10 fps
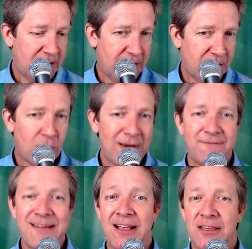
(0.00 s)
quite
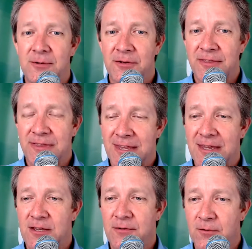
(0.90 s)
valuable. And
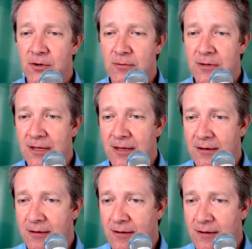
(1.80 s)
thank you for doing that.
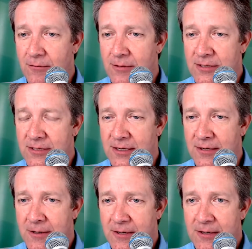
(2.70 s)
I always have
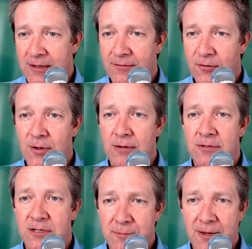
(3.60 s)
great
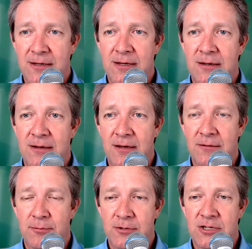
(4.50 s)
respect and
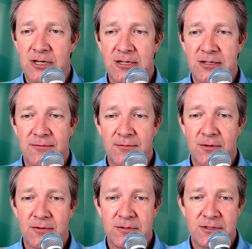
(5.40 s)
appreciation for
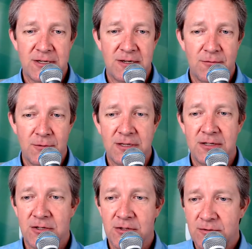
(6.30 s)
those willing
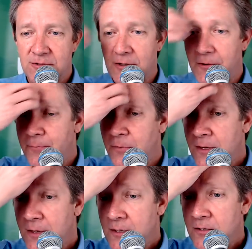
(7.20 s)
to do so.
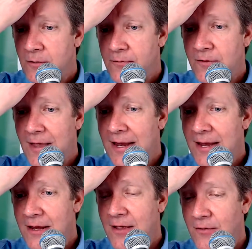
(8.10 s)
So if you've got
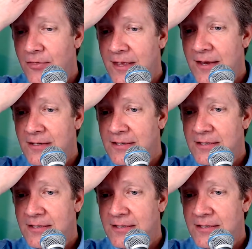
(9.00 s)
any other things